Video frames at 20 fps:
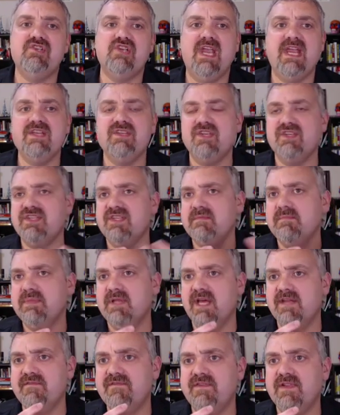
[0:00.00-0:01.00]
changes in
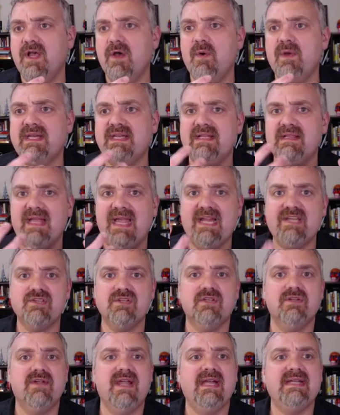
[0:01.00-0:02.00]
blood flow and
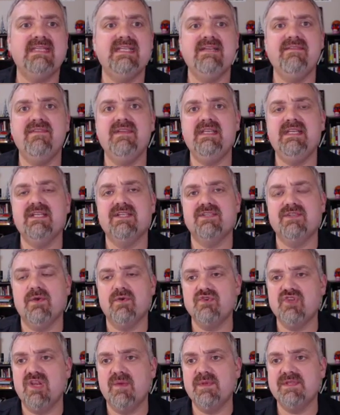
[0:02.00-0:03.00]
glandular activity
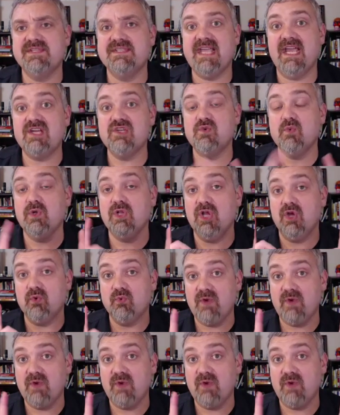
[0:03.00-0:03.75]
associated with sexual